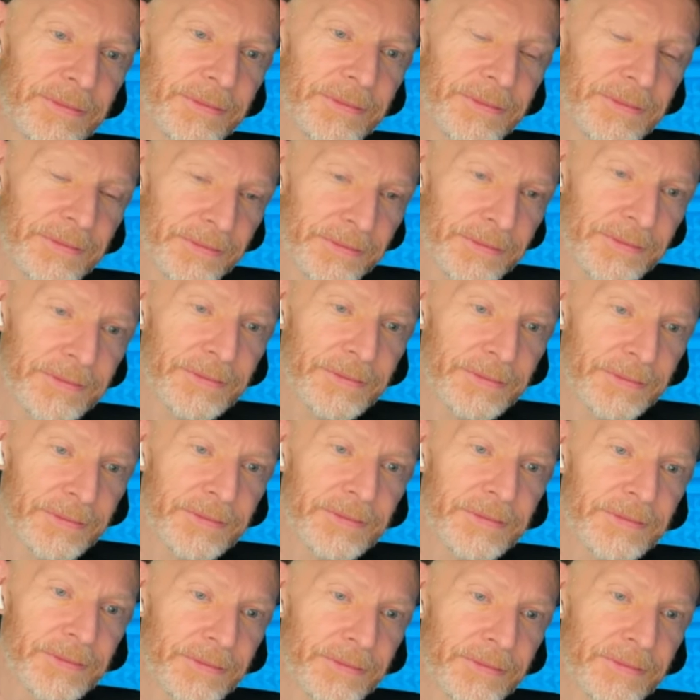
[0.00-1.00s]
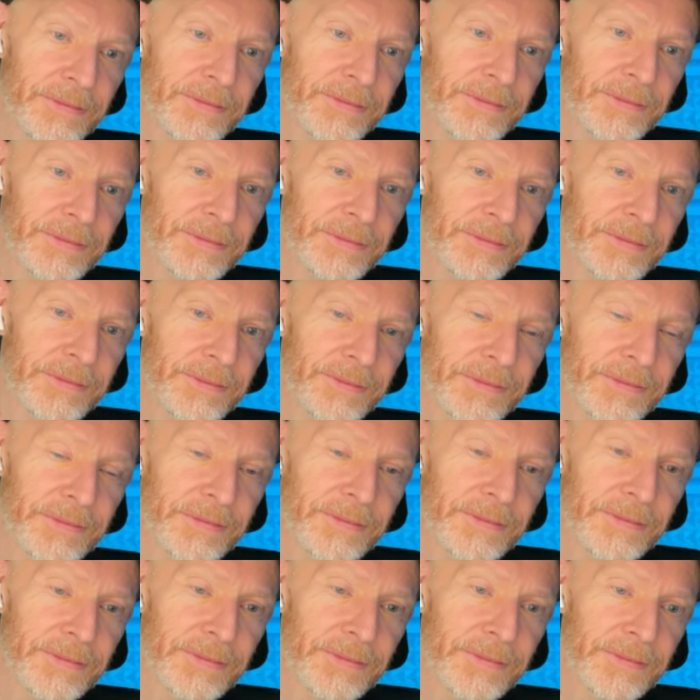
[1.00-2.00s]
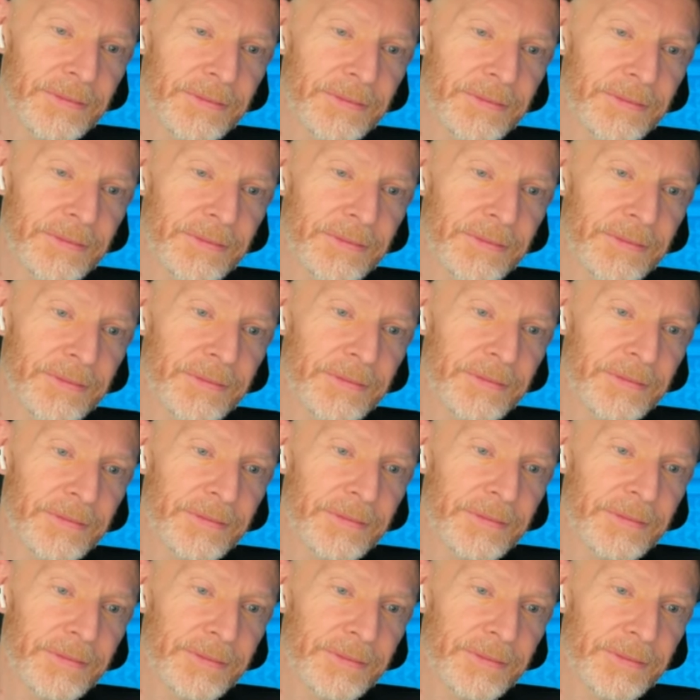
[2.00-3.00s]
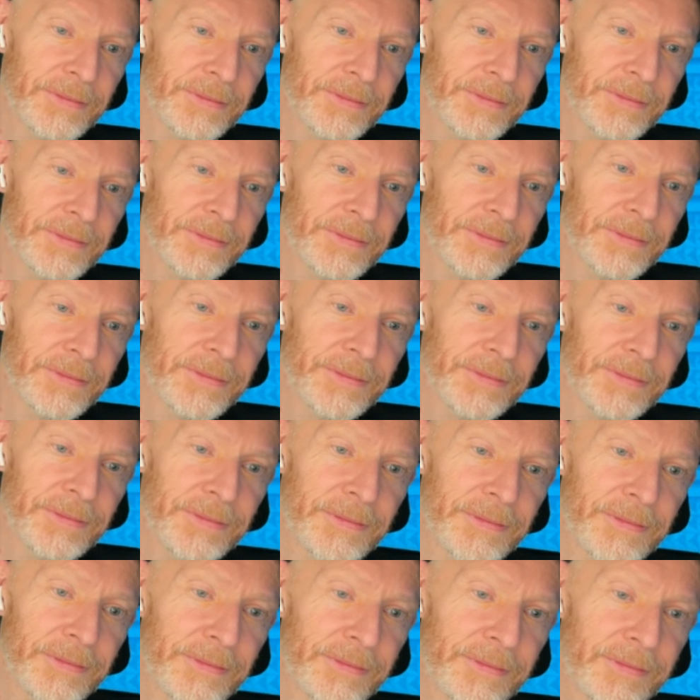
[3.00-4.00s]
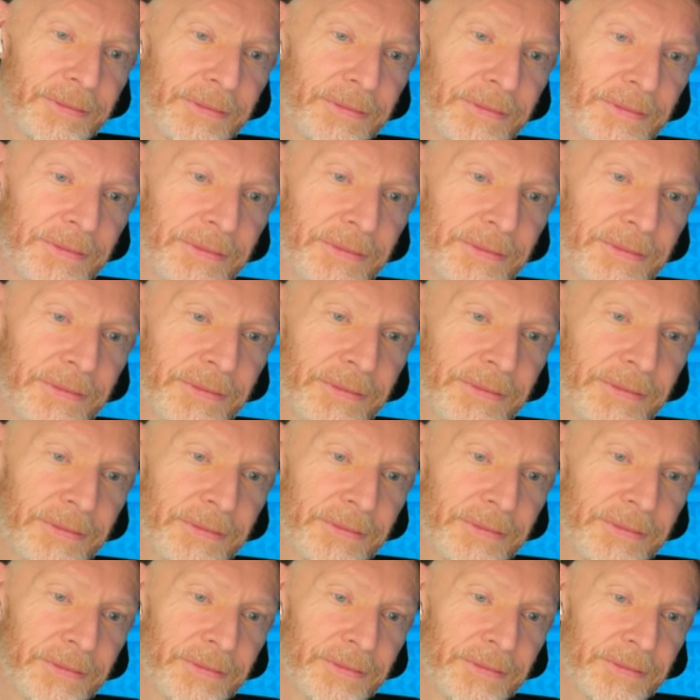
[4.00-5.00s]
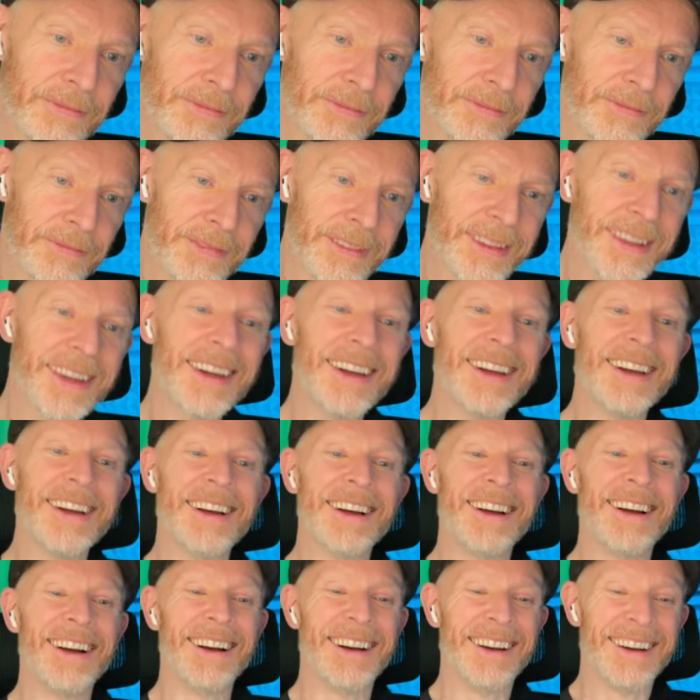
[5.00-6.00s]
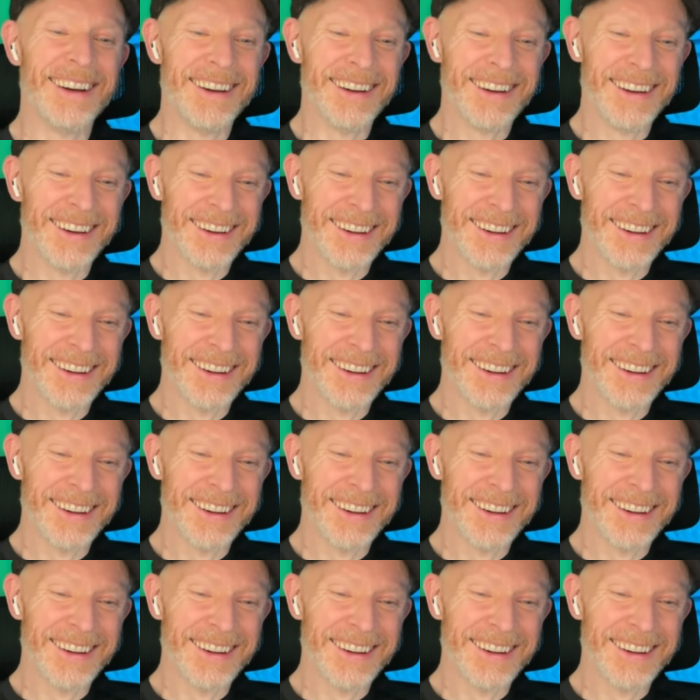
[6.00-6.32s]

(not speaking)